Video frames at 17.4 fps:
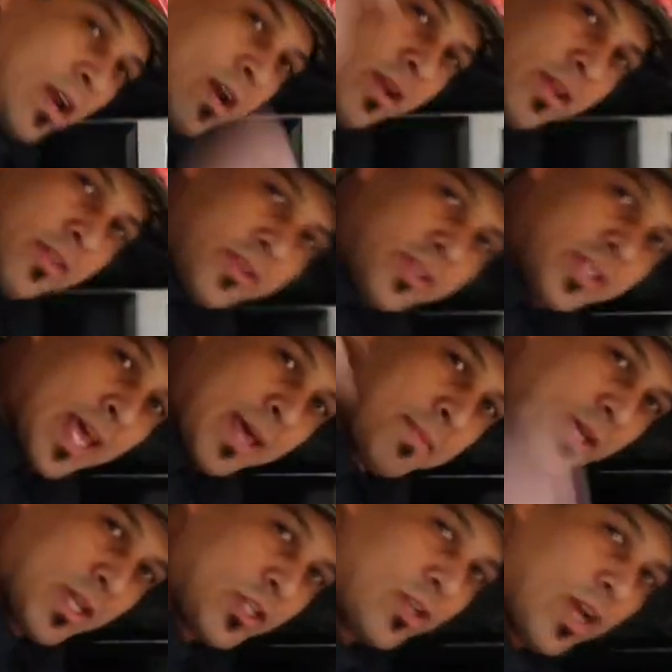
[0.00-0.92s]
underneath the
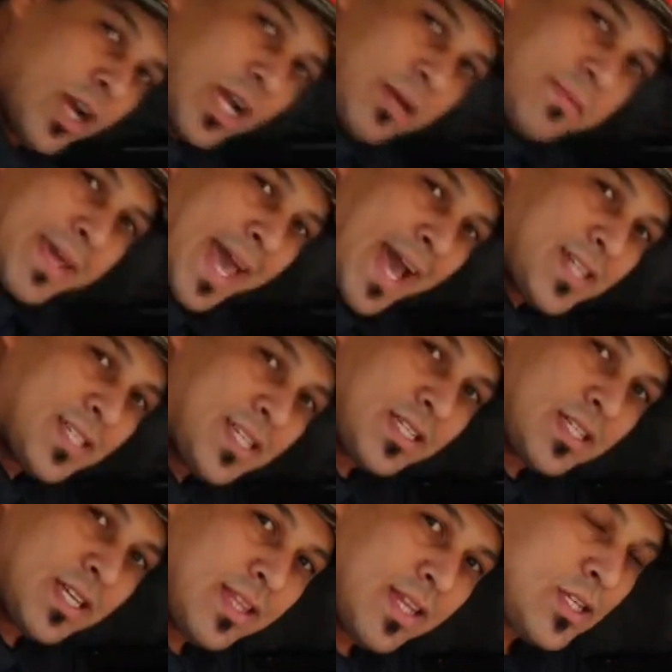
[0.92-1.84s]
tent because you're not going to be
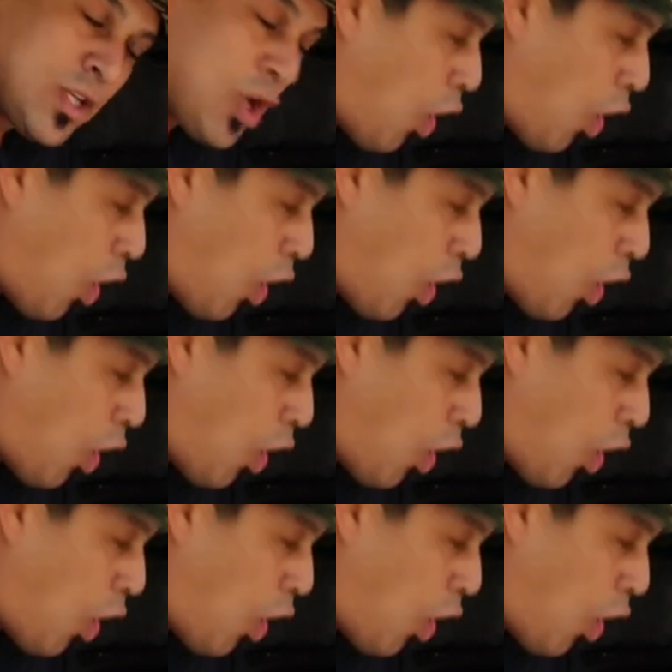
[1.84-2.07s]
accessing this